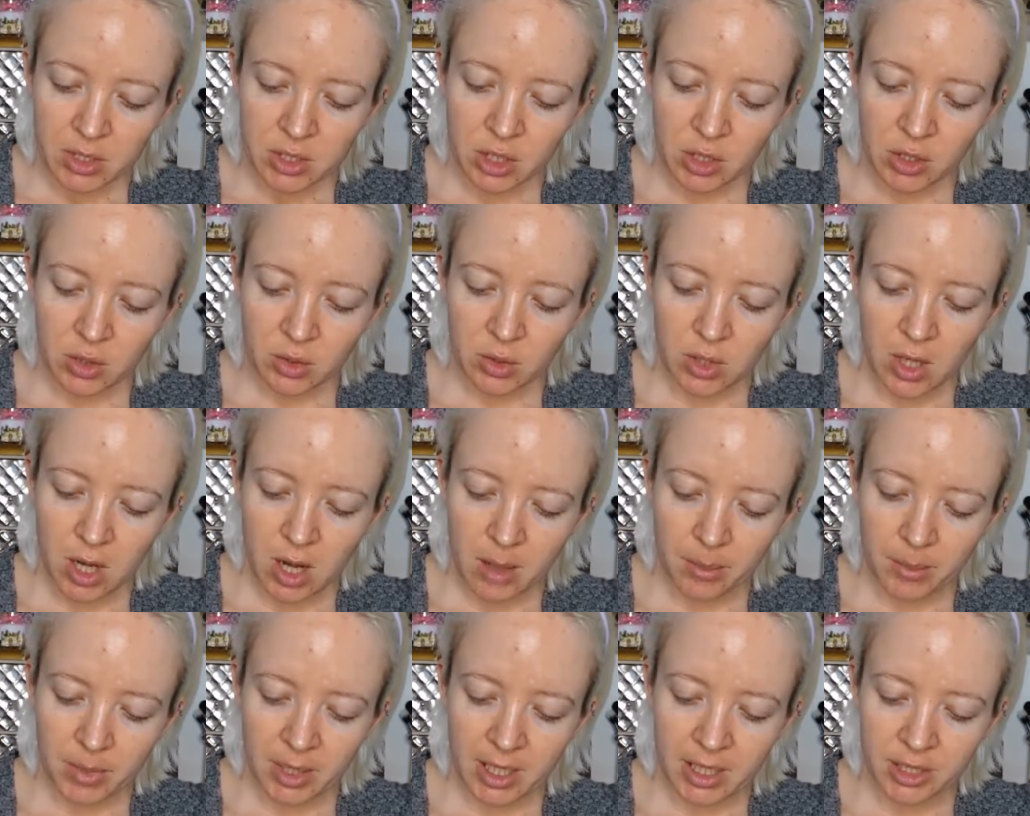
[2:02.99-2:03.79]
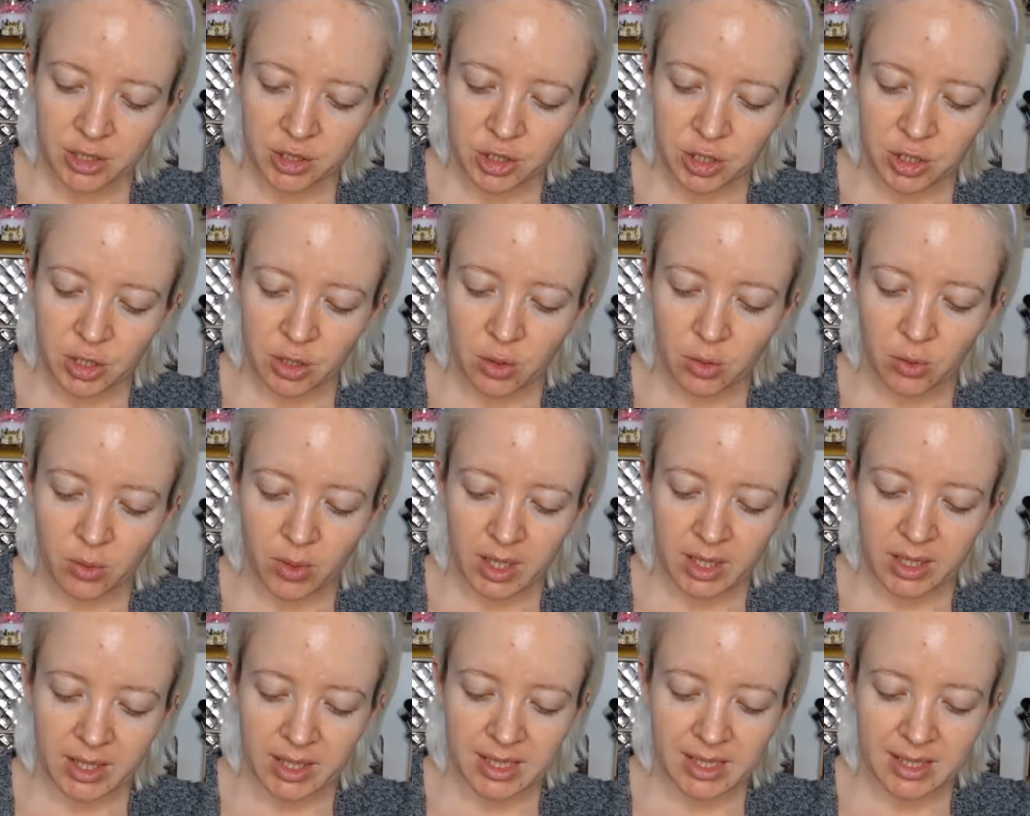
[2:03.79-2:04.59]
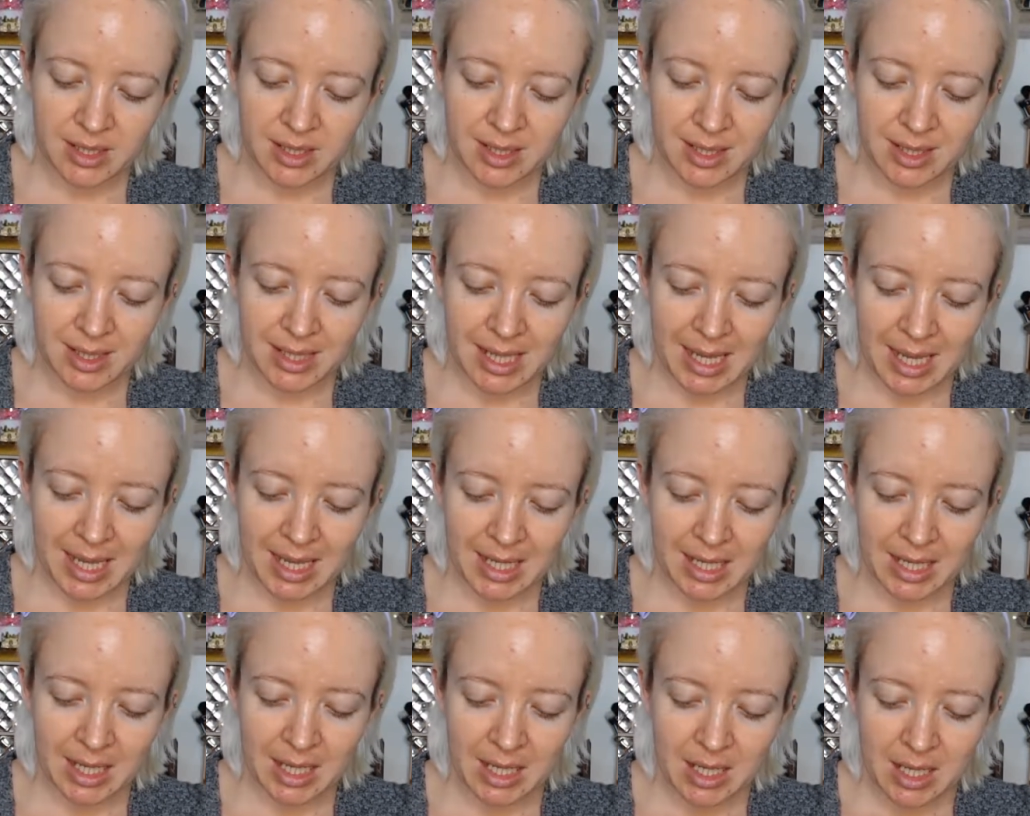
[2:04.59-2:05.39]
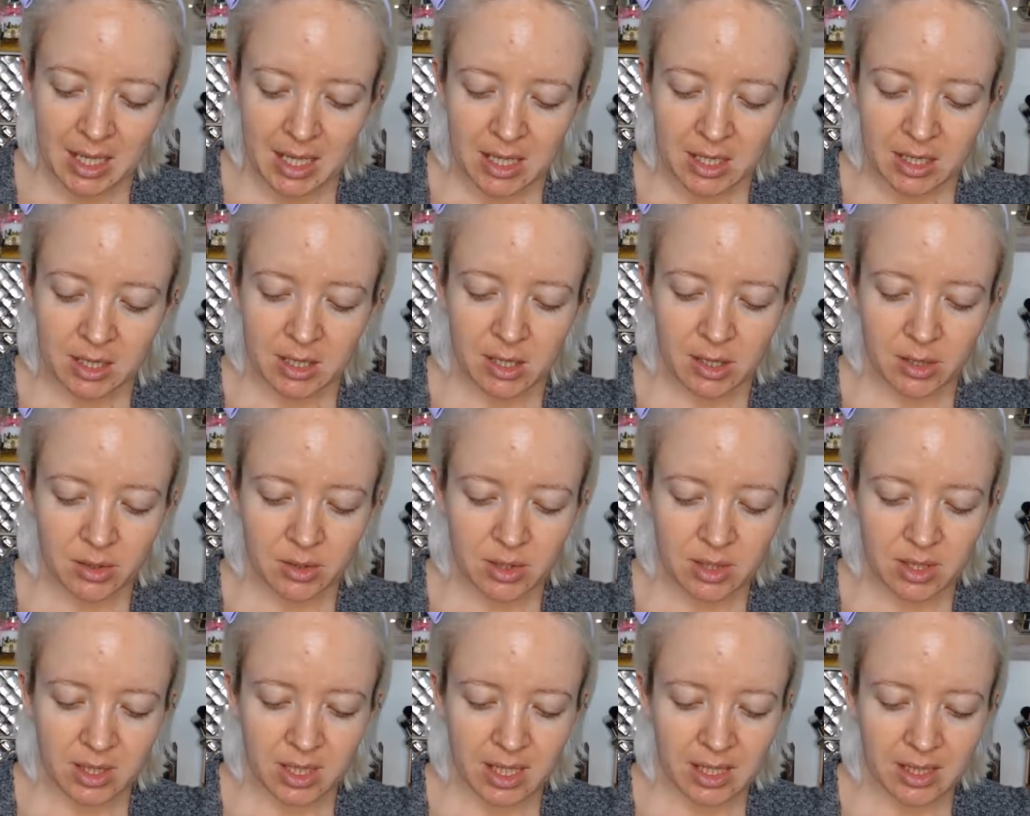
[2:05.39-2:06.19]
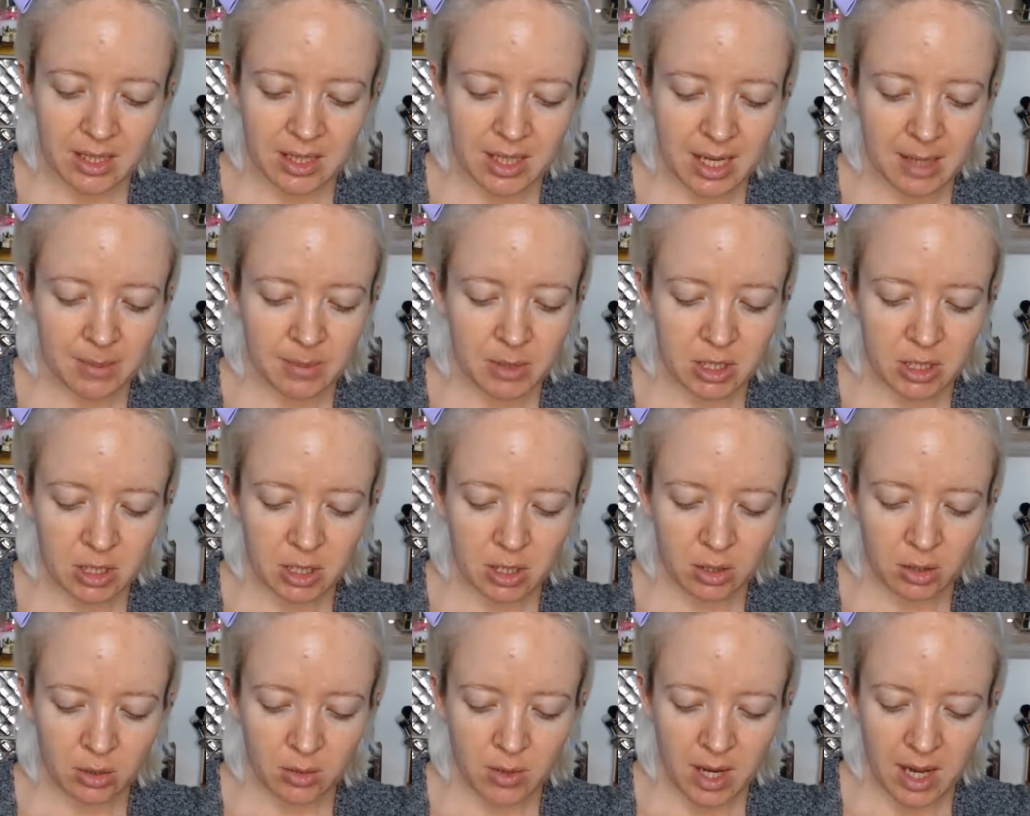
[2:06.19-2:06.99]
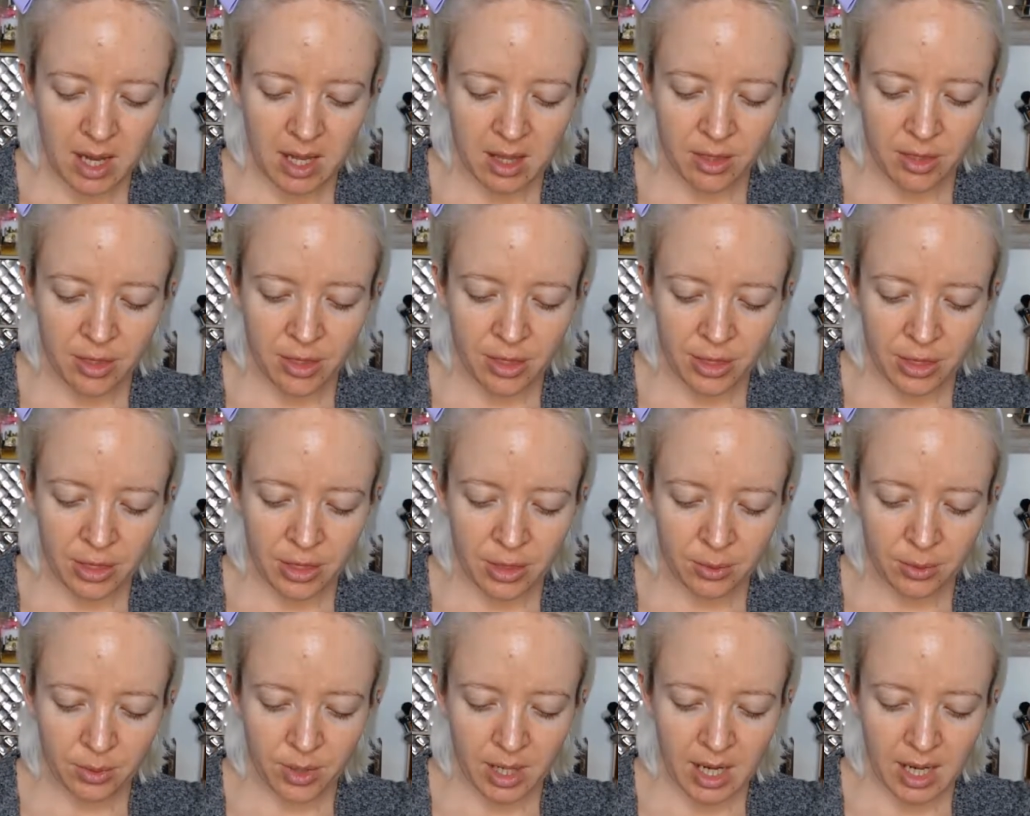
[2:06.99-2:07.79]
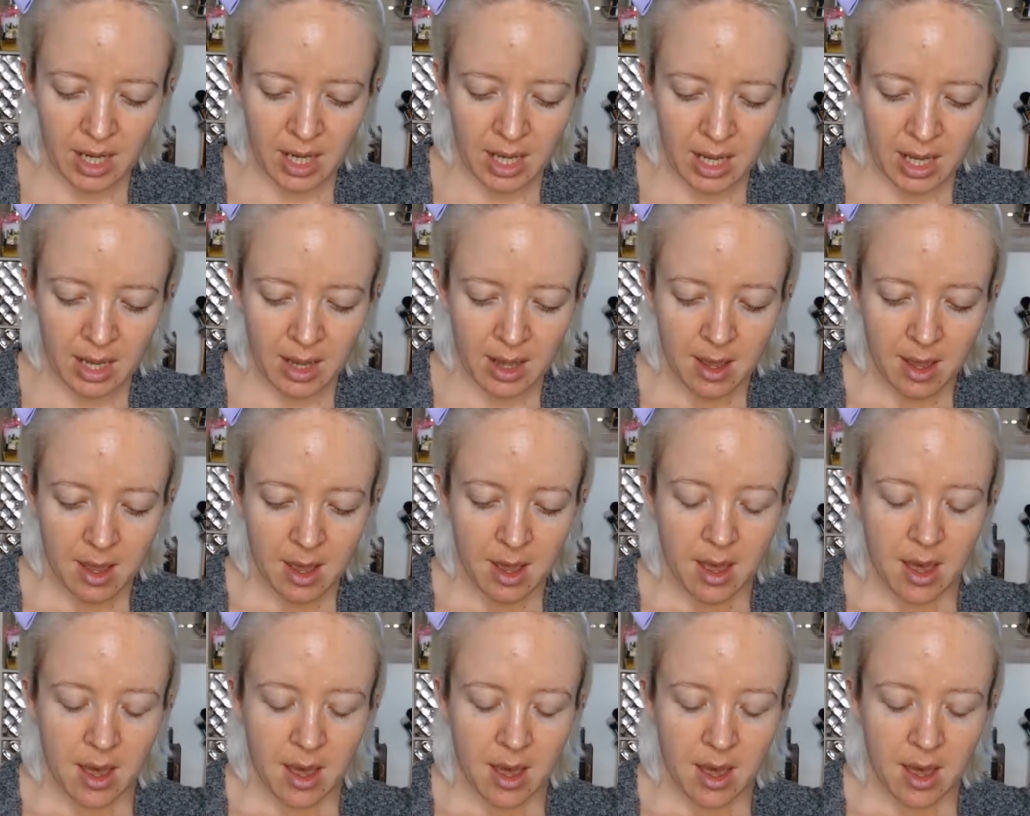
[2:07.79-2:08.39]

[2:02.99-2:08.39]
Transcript: to combination oily skin. So skin types 2 and 3.